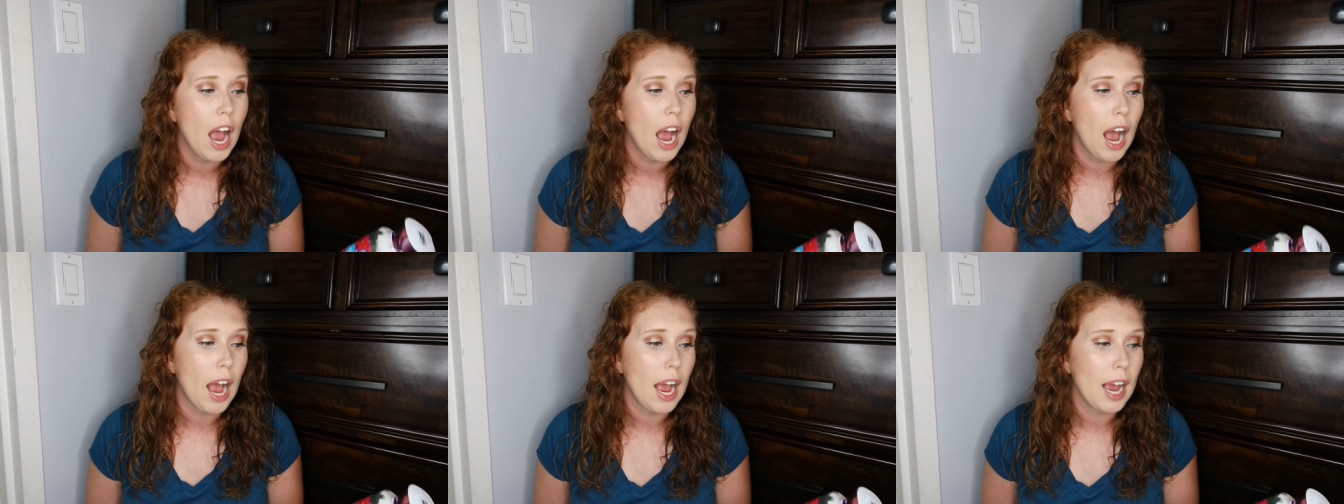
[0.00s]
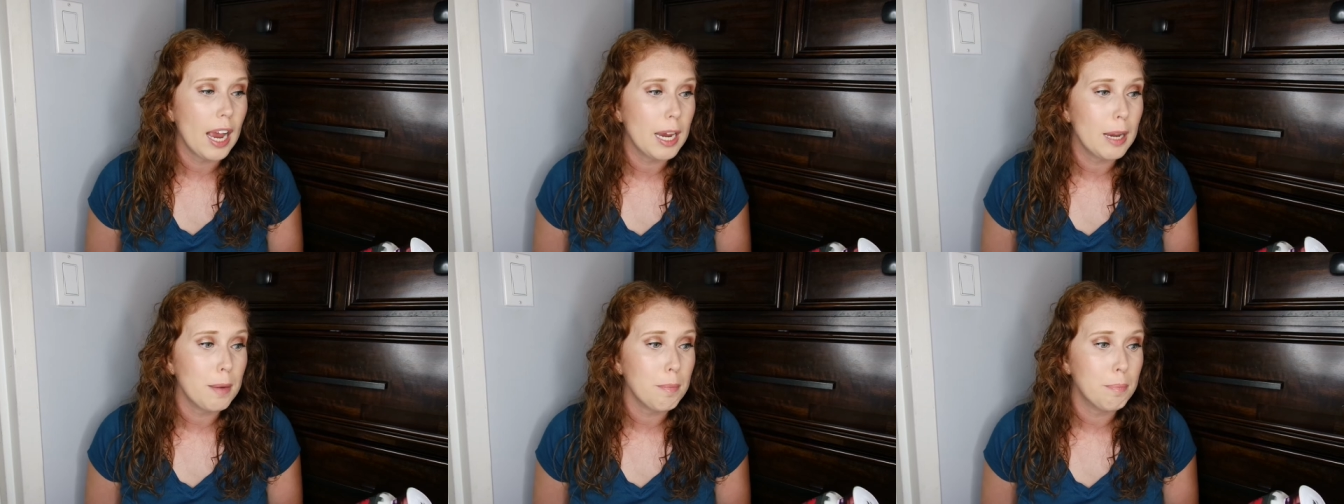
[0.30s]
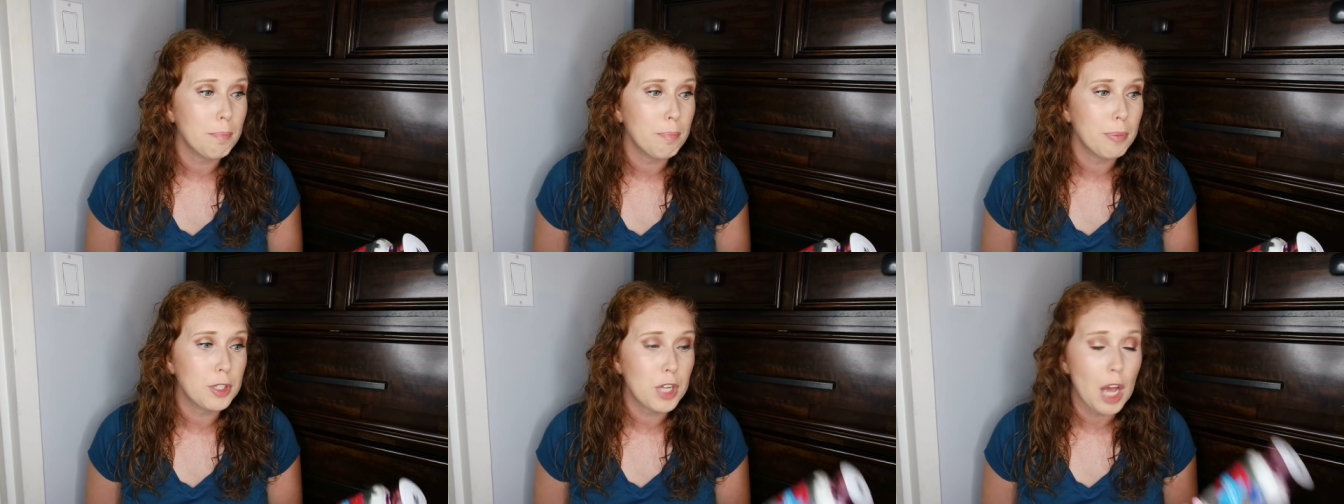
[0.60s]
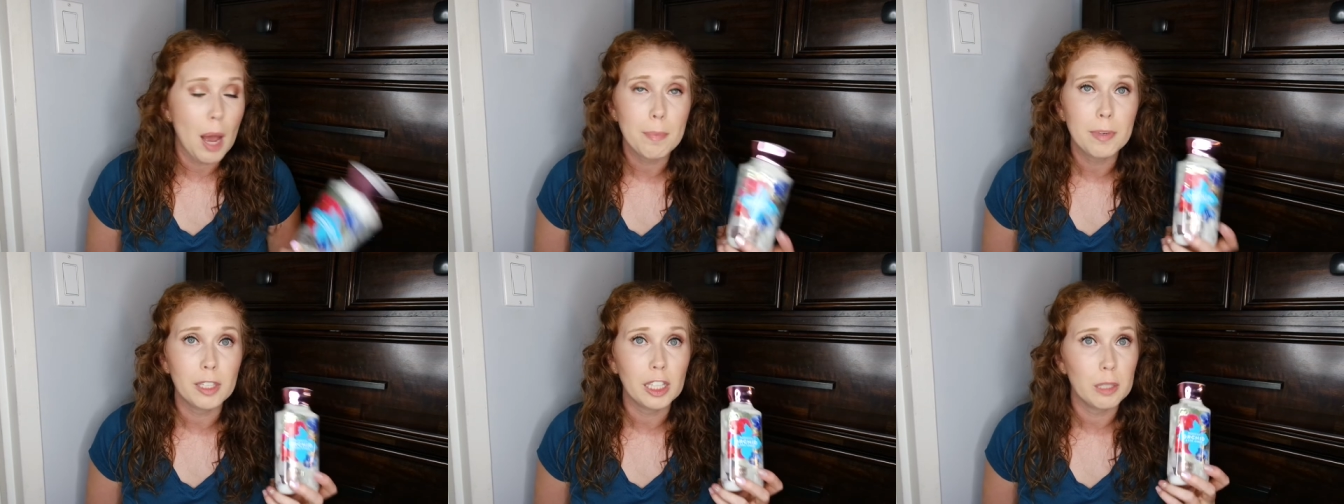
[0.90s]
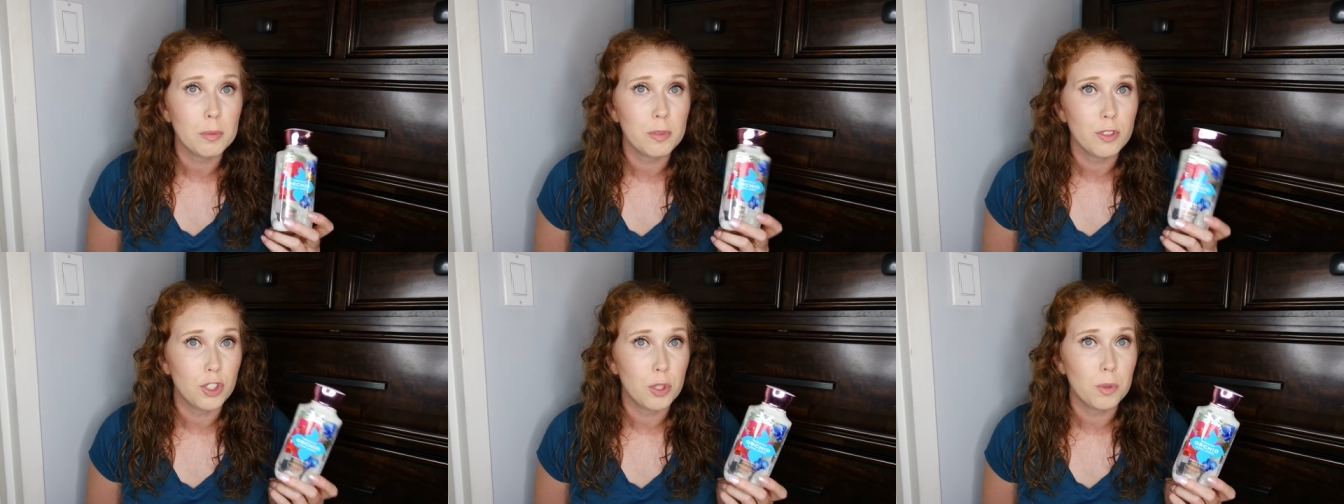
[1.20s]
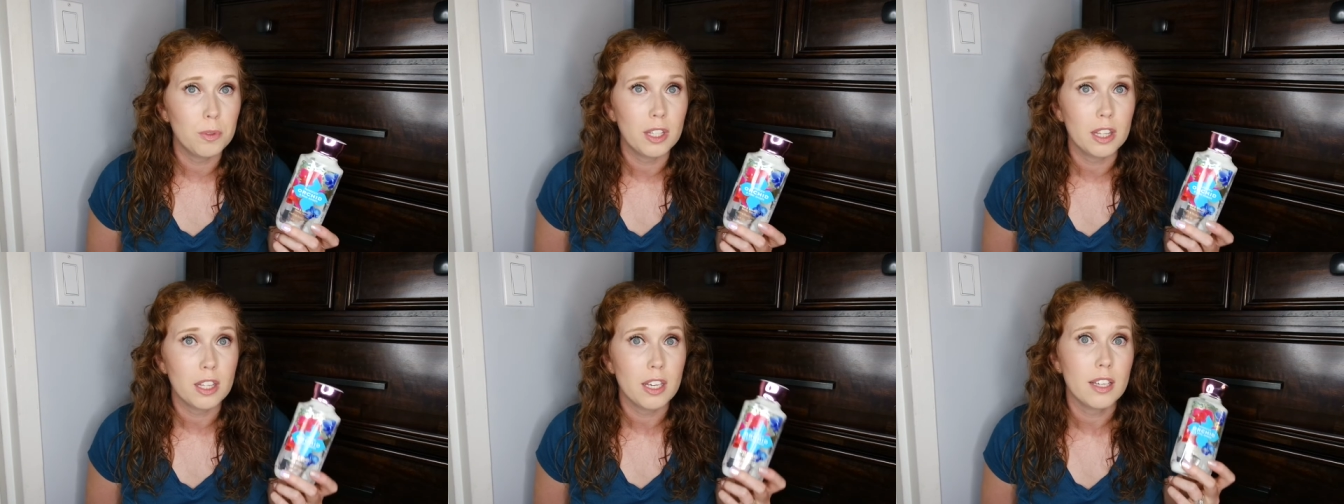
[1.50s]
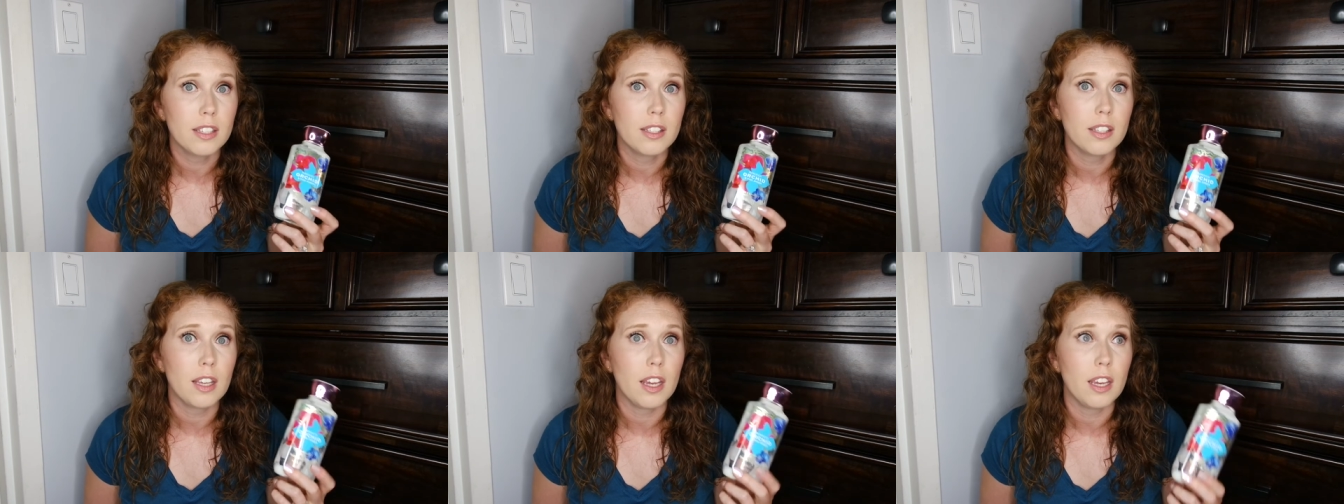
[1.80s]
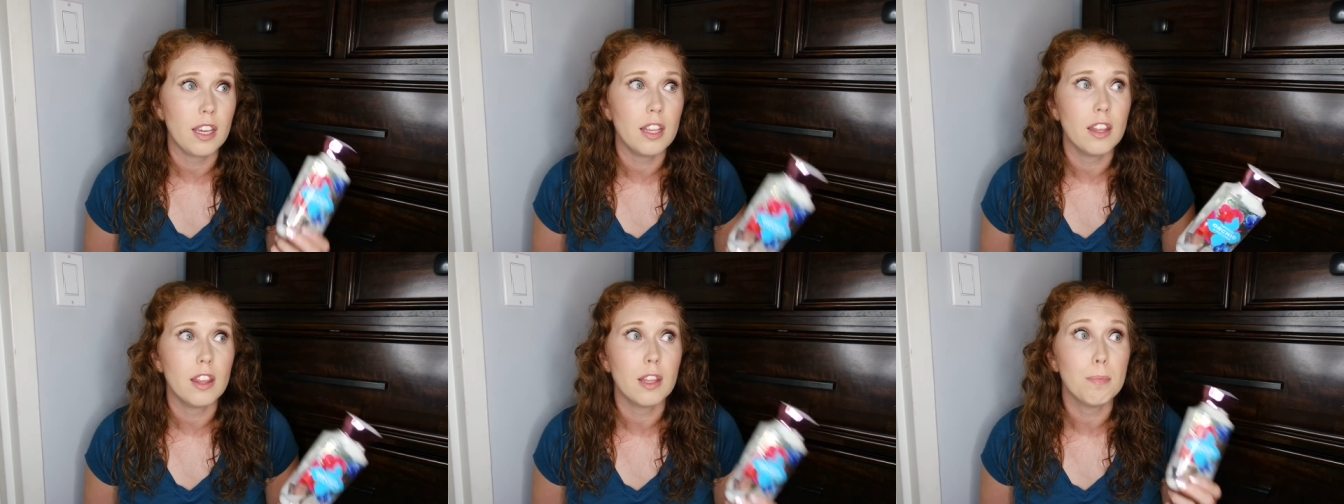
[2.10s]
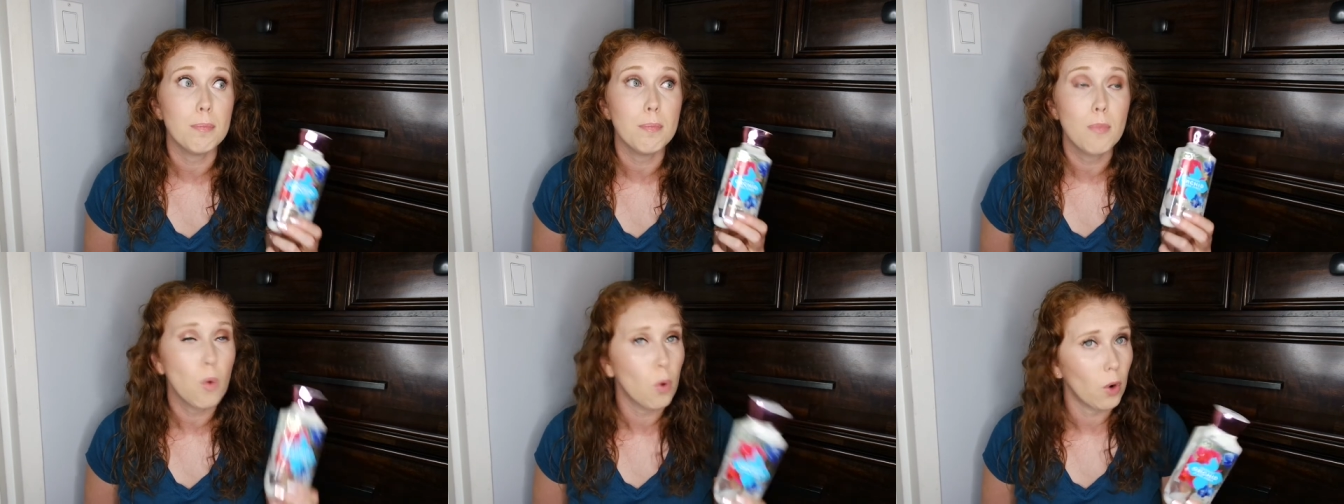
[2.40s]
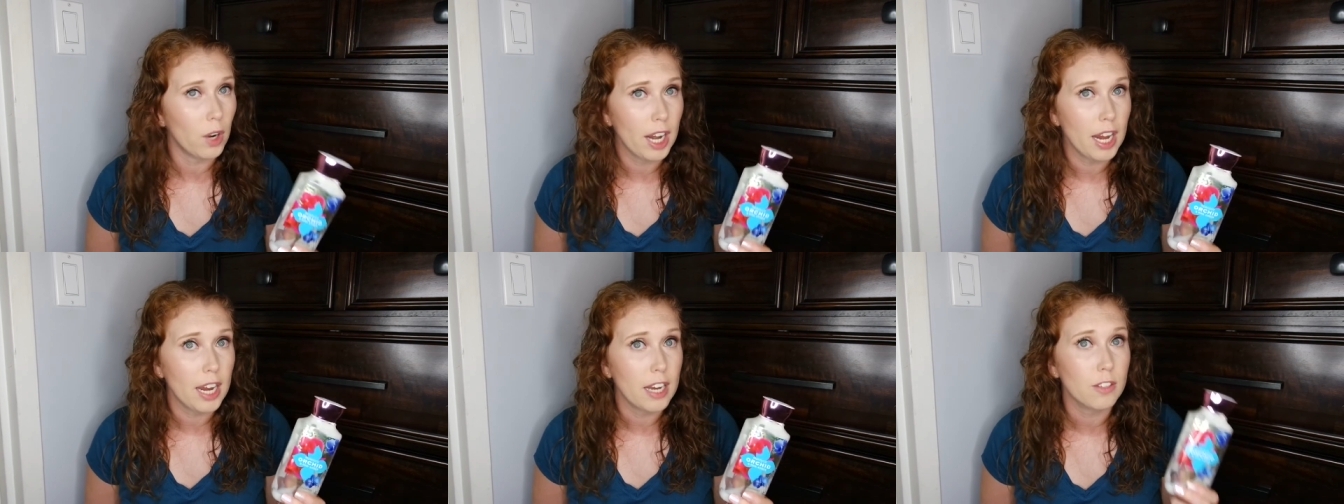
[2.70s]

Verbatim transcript: I predominantly was using this in the morning.